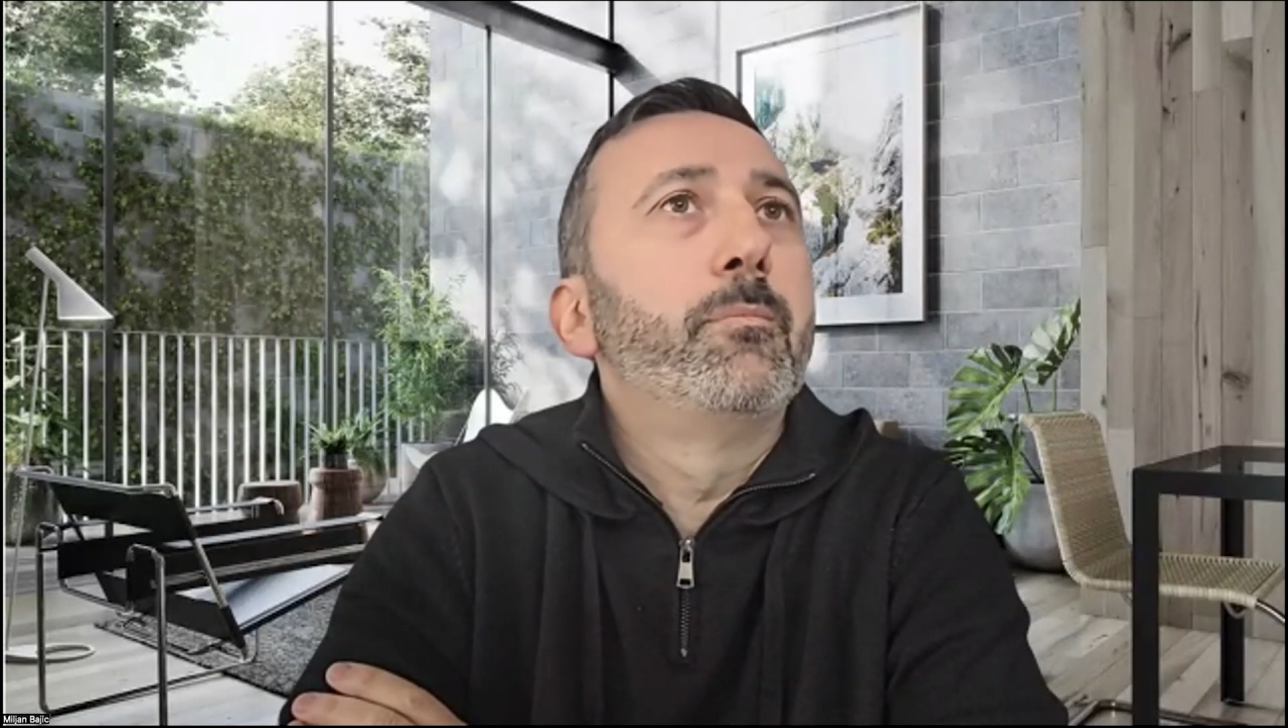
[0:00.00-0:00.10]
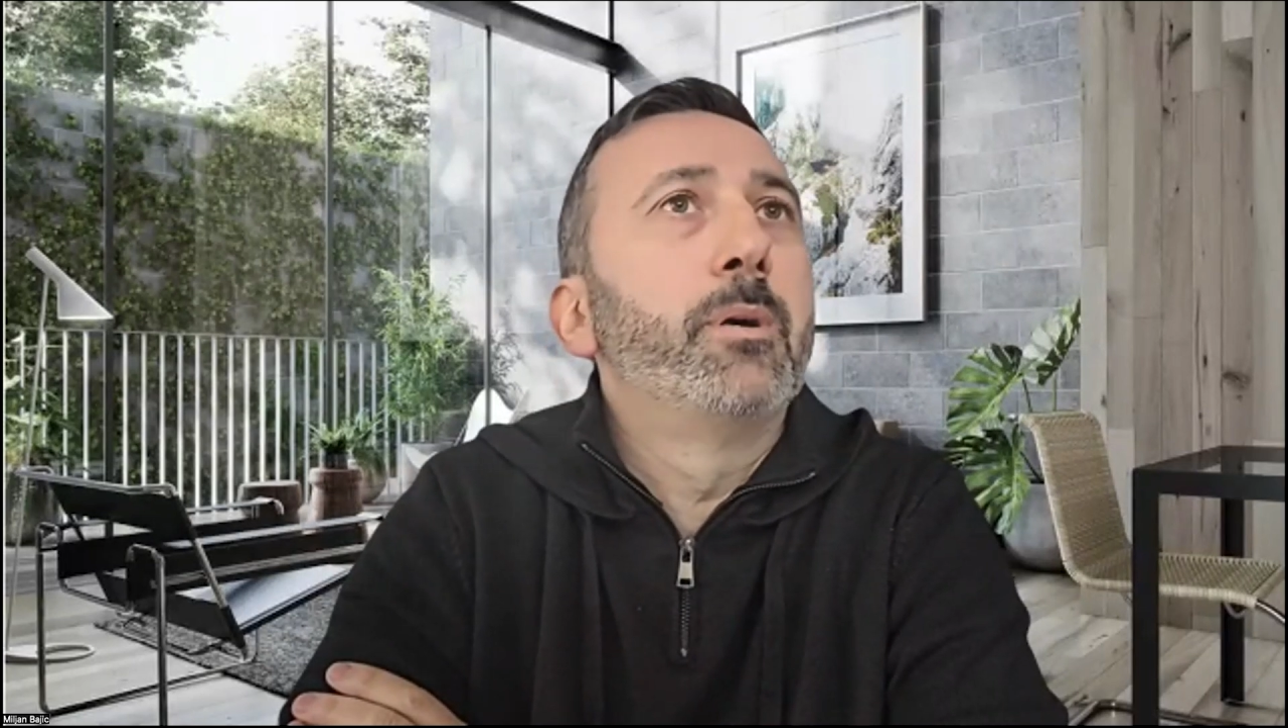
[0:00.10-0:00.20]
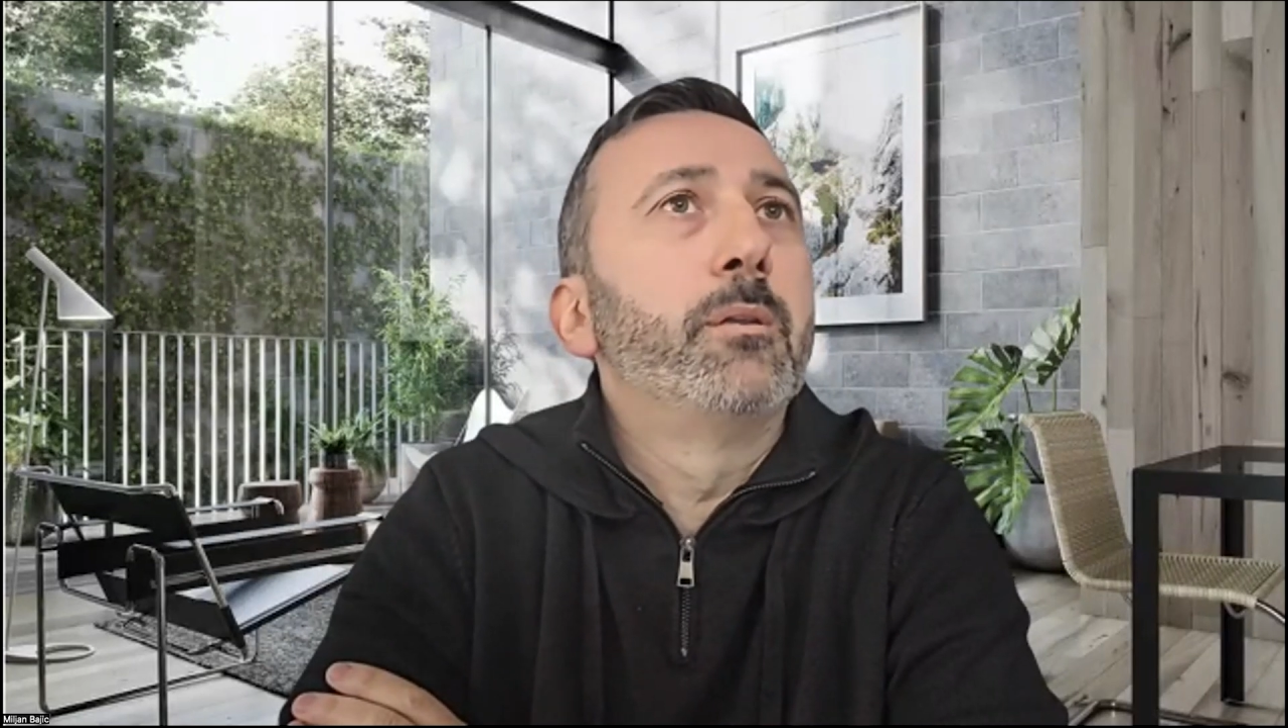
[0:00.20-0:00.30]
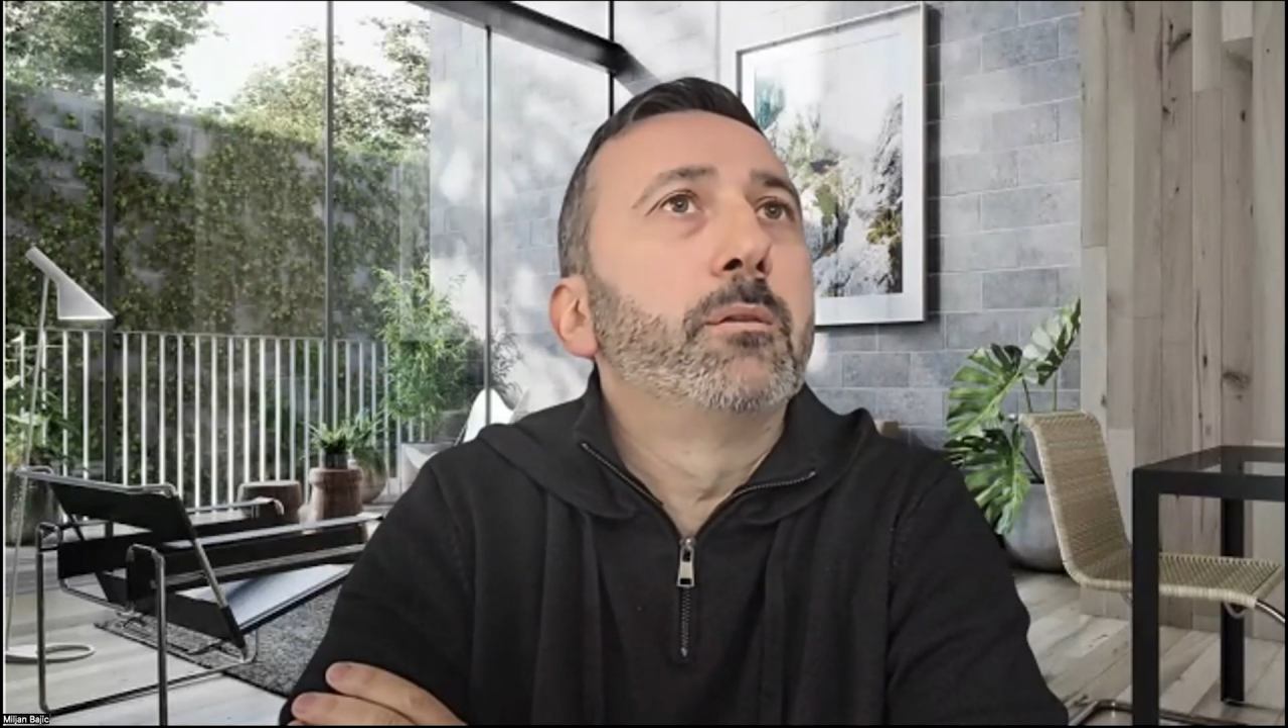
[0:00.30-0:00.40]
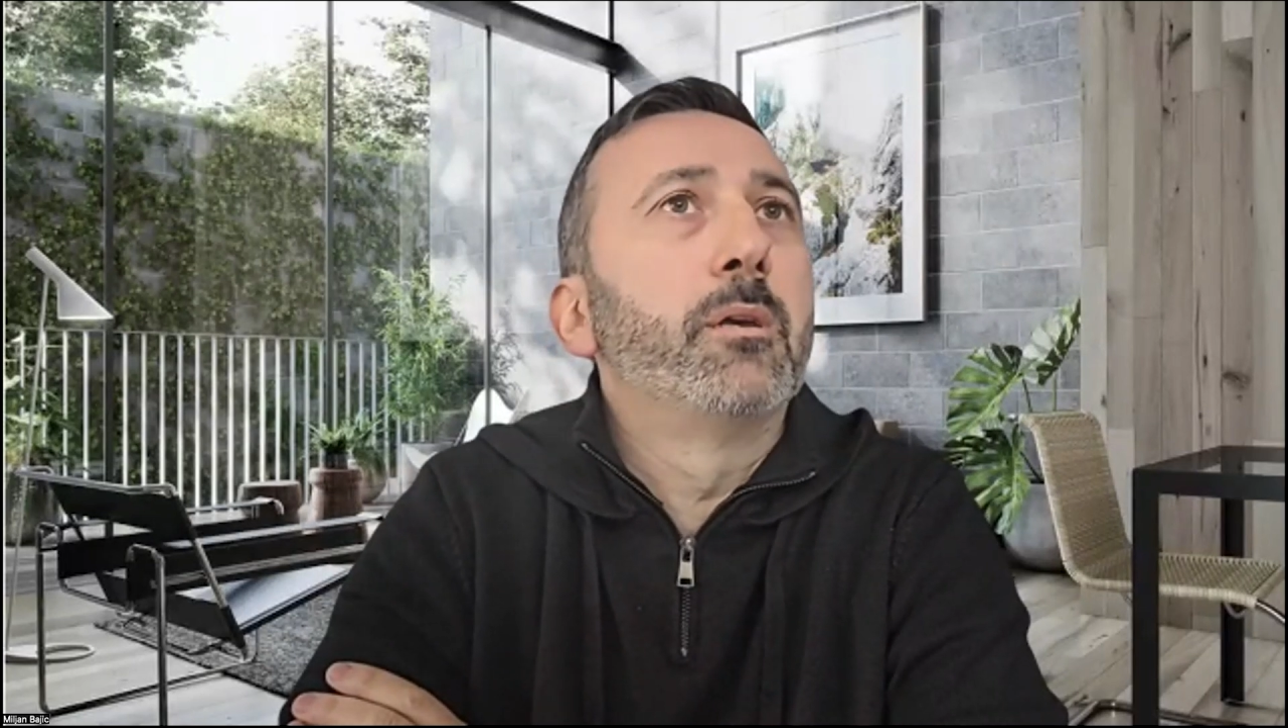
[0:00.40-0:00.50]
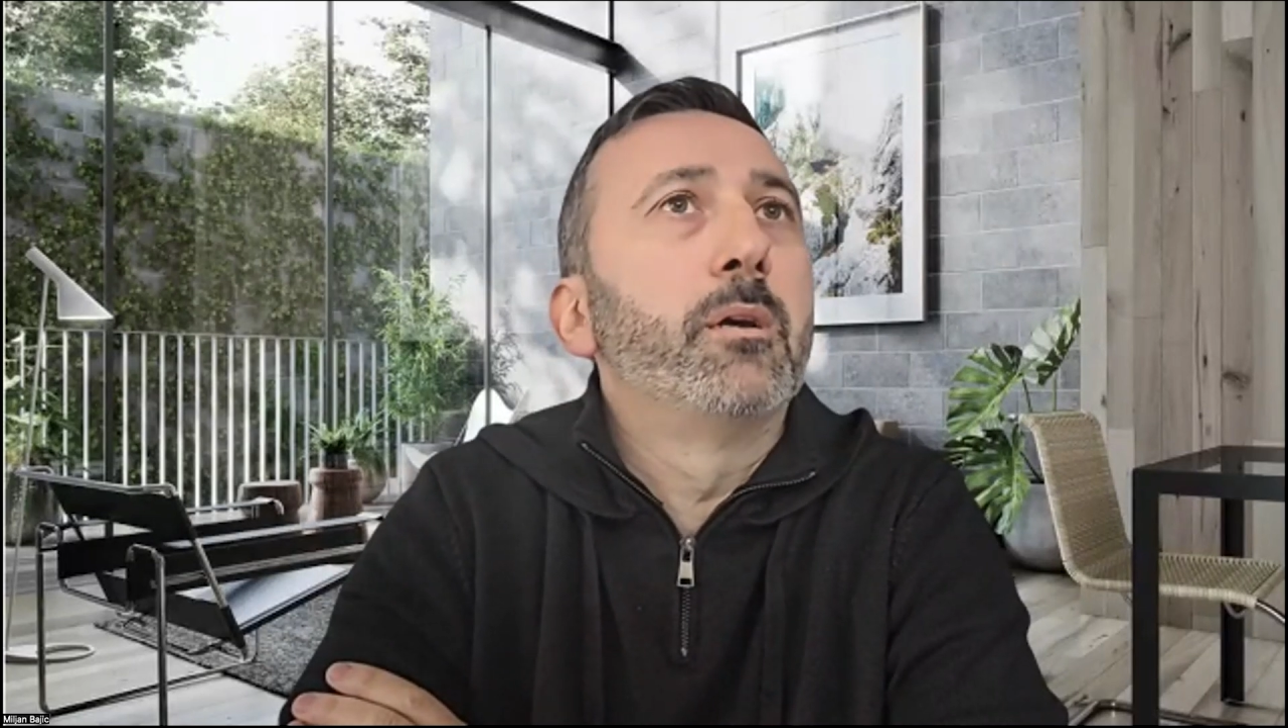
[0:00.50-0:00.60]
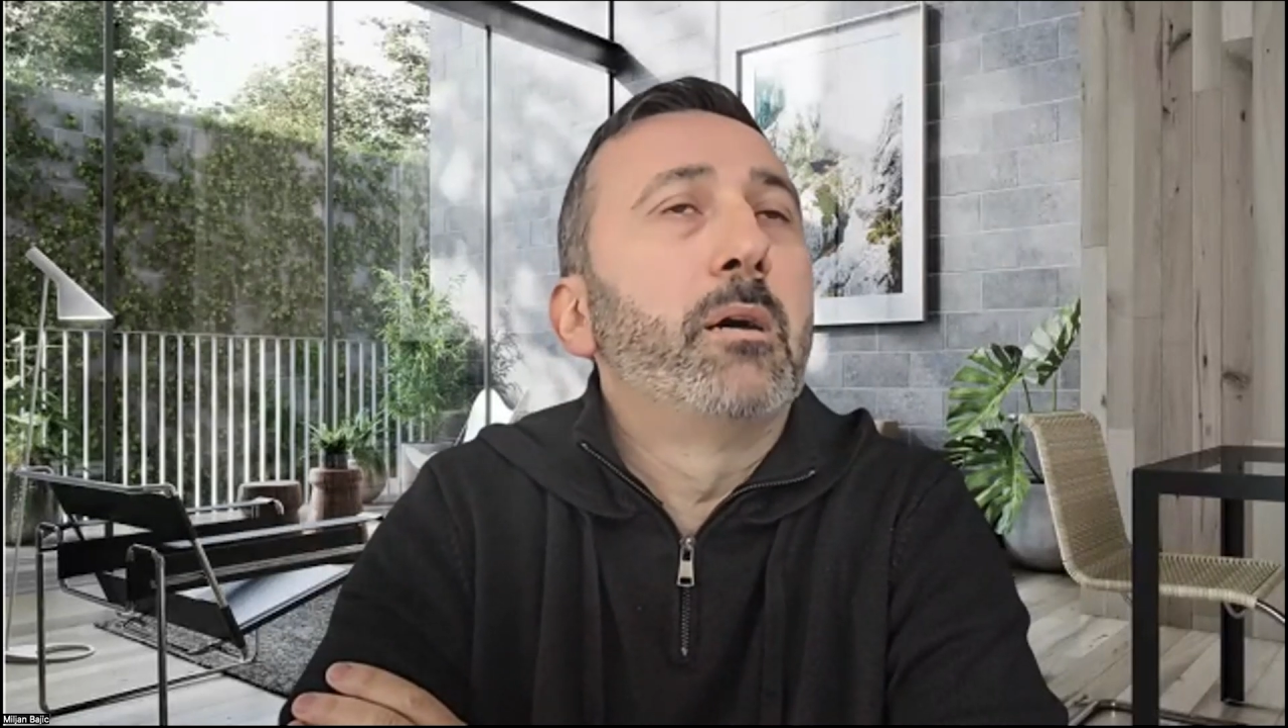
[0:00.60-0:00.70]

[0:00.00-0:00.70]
But